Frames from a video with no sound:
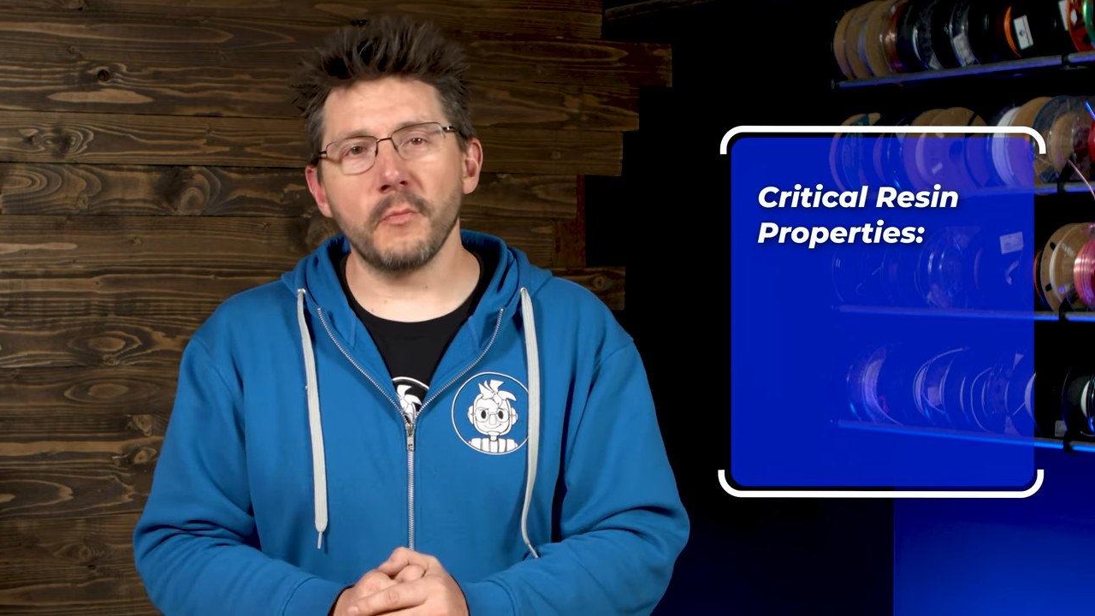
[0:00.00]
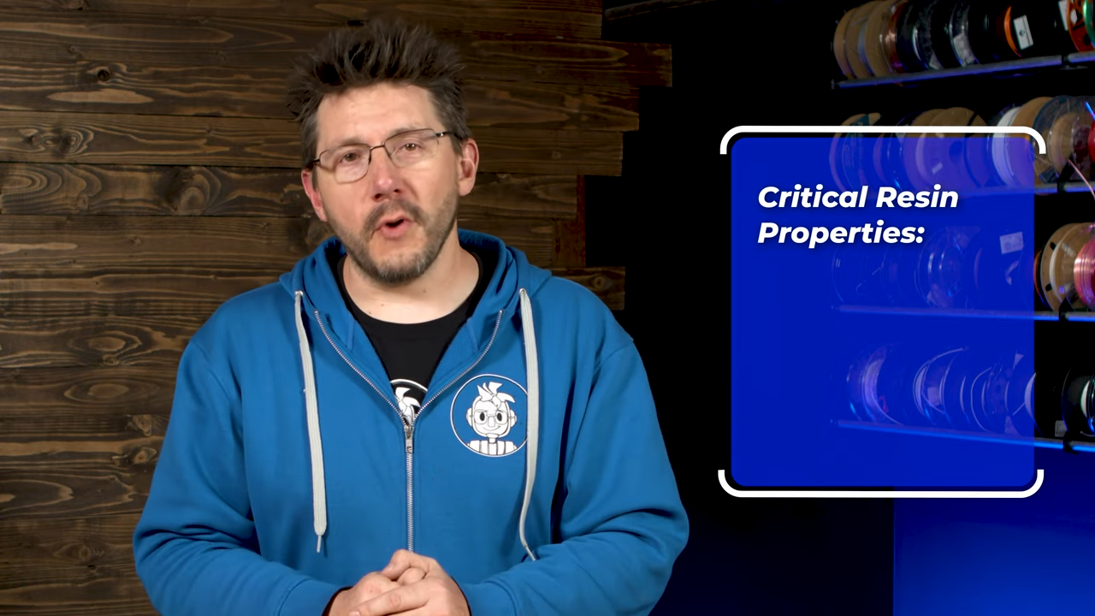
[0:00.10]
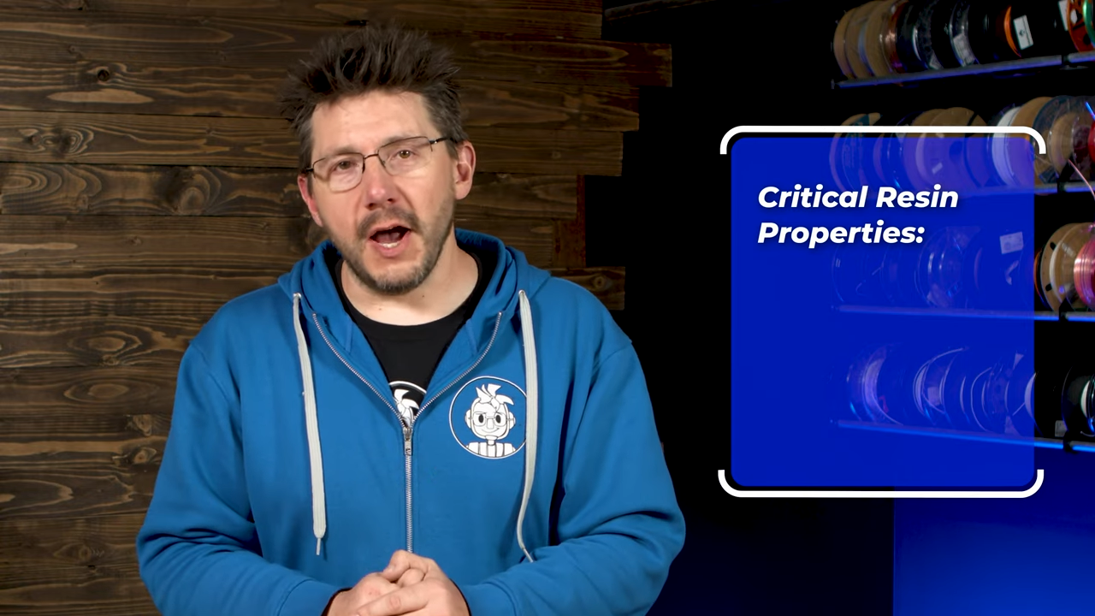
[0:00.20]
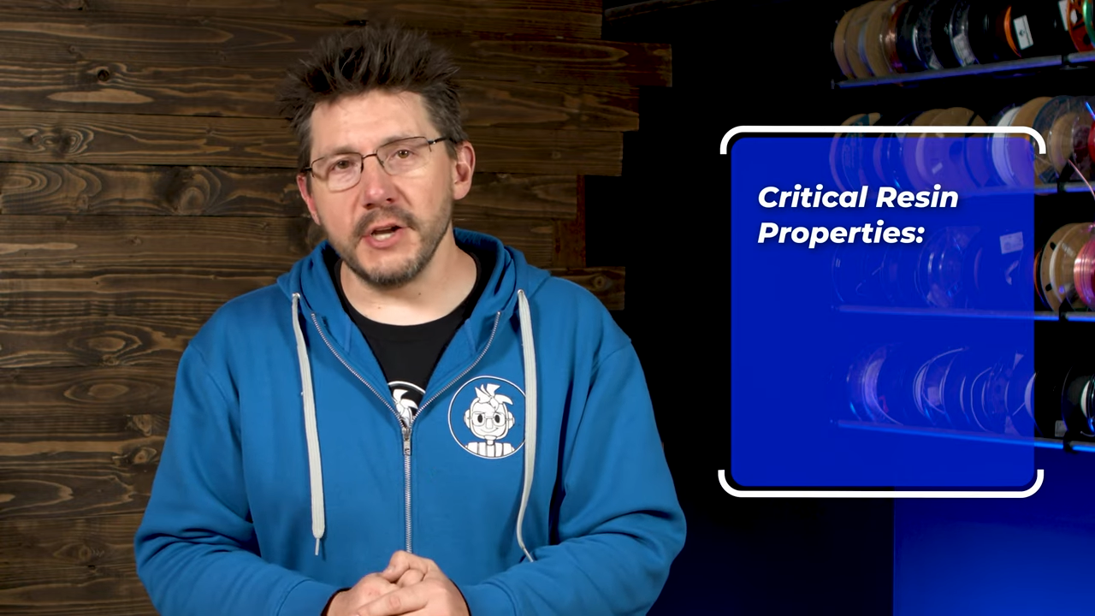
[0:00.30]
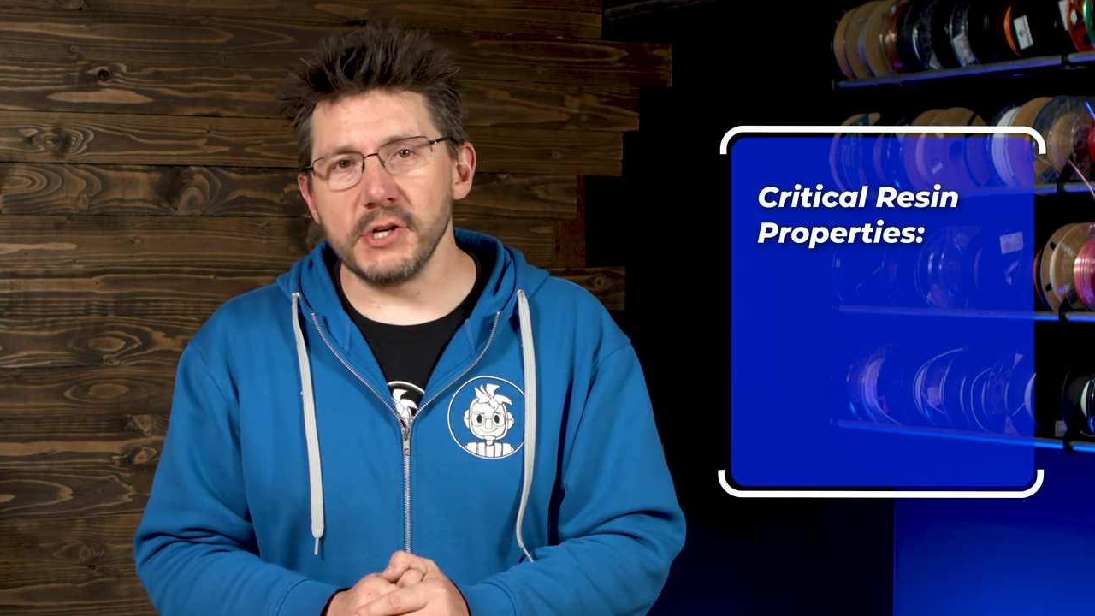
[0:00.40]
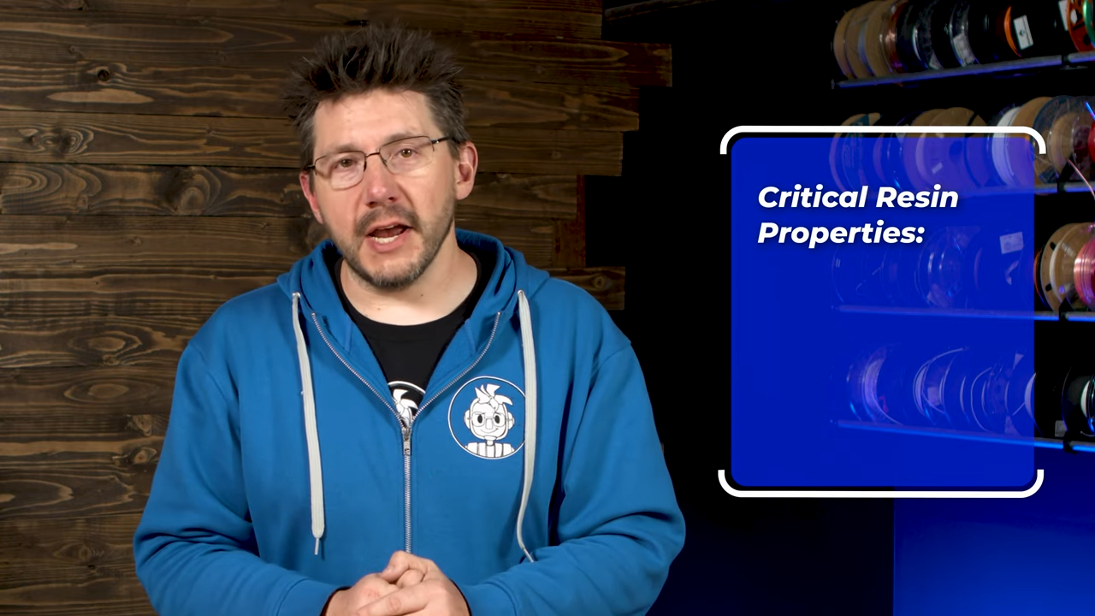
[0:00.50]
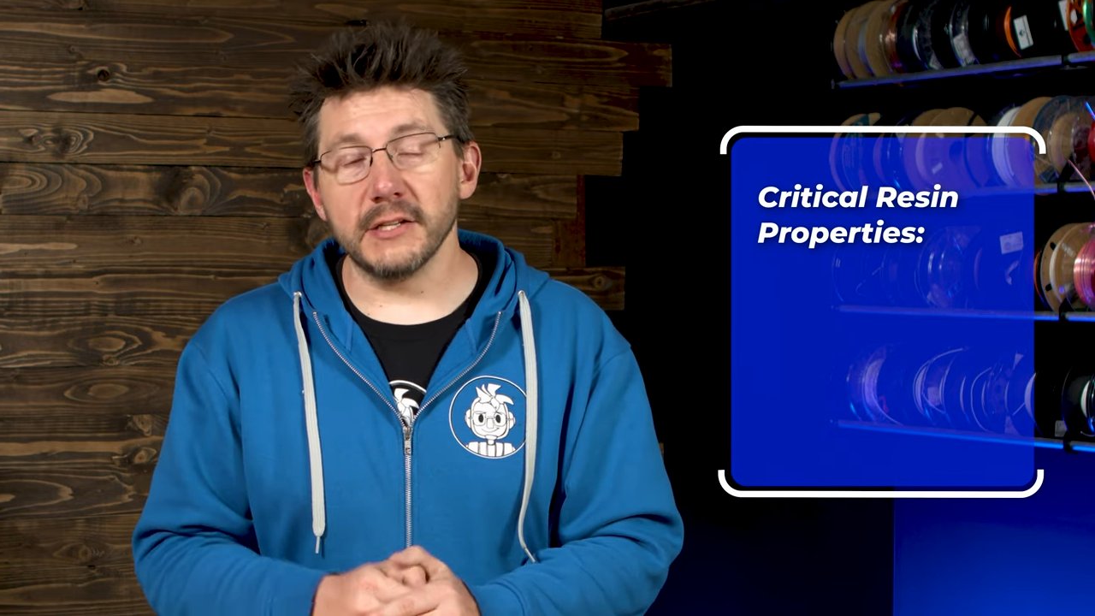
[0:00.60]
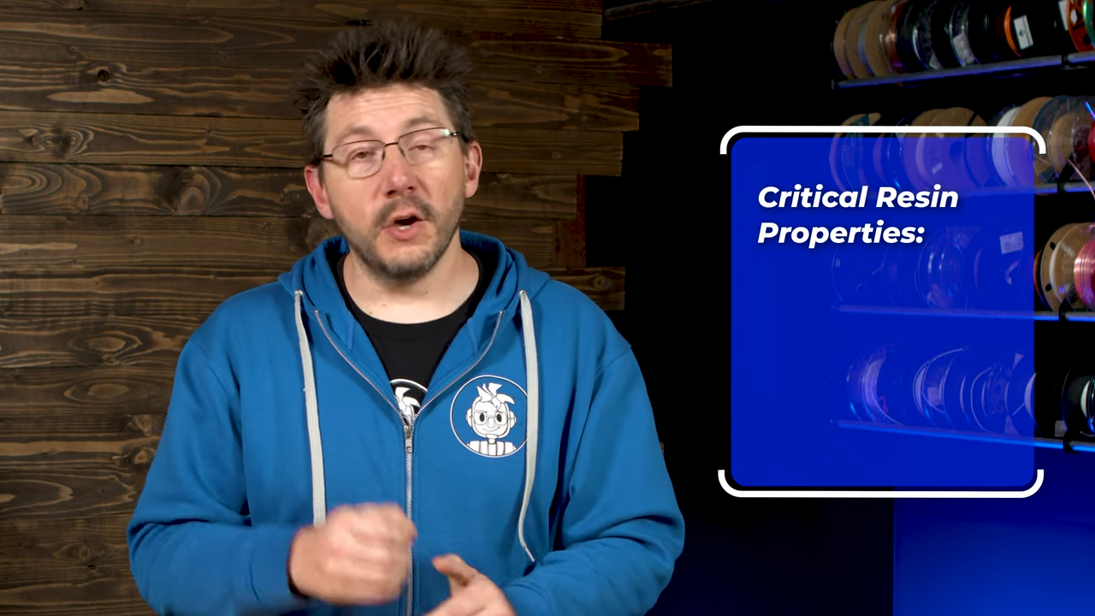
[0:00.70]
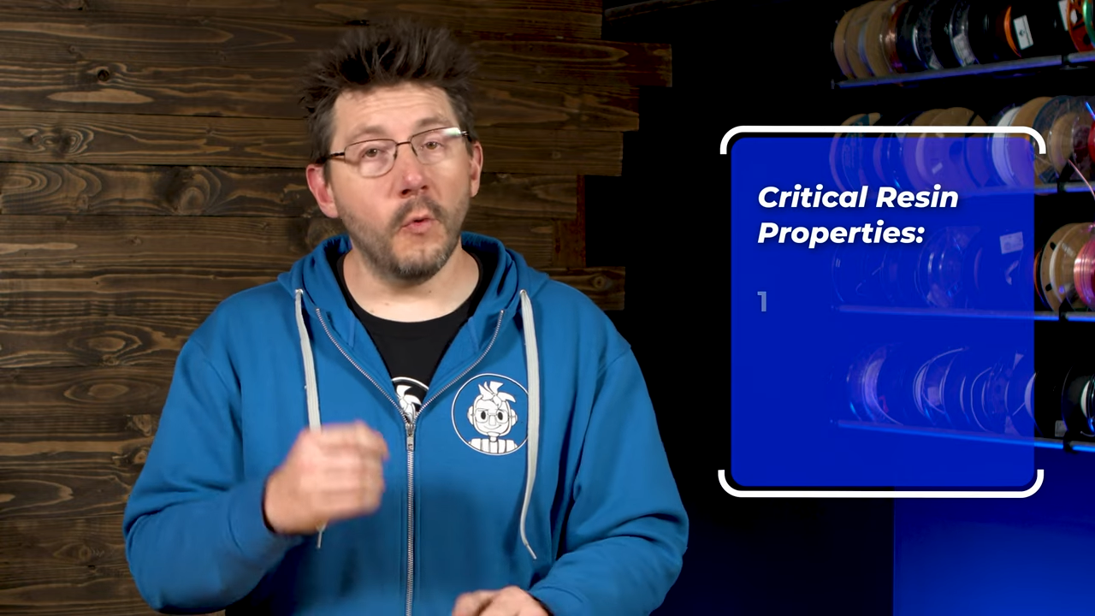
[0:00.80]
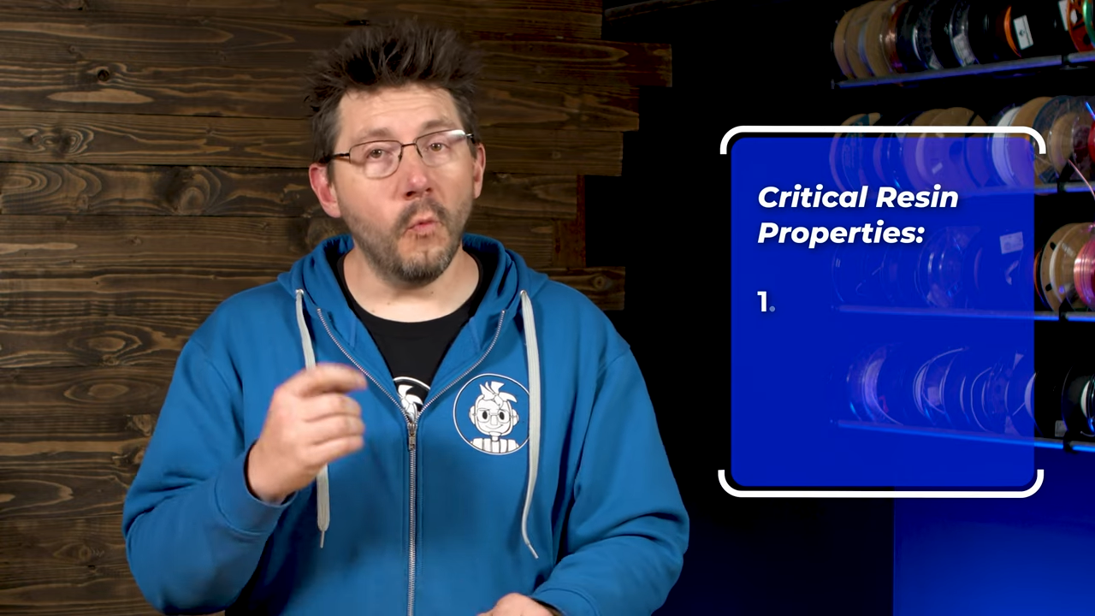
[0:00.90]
project.